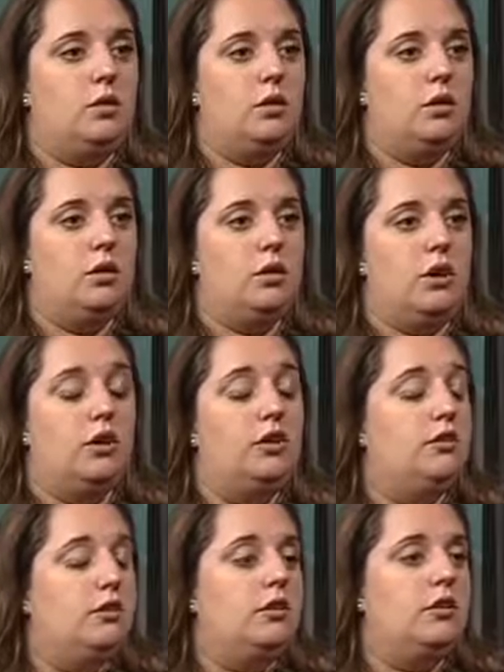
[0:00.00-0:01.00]
or are
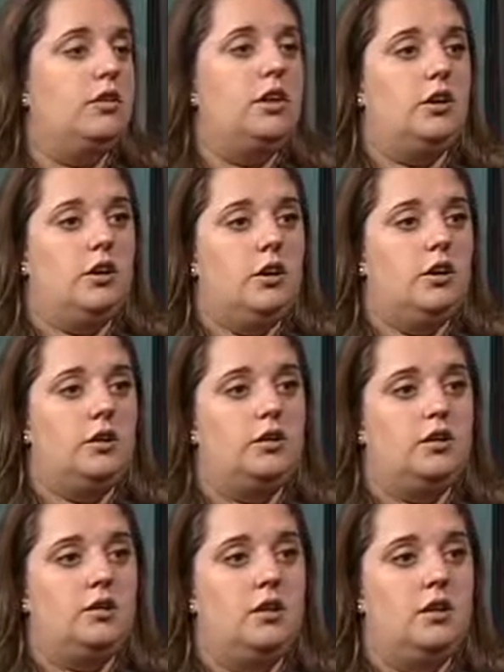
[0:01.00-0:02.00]
concerned can call
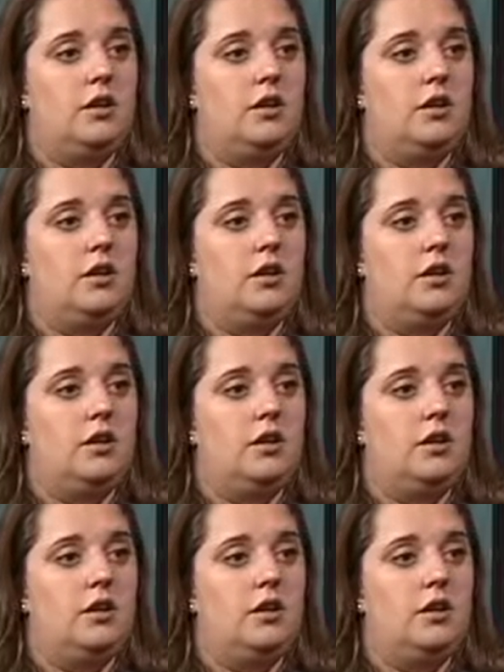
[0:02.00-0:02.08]
us,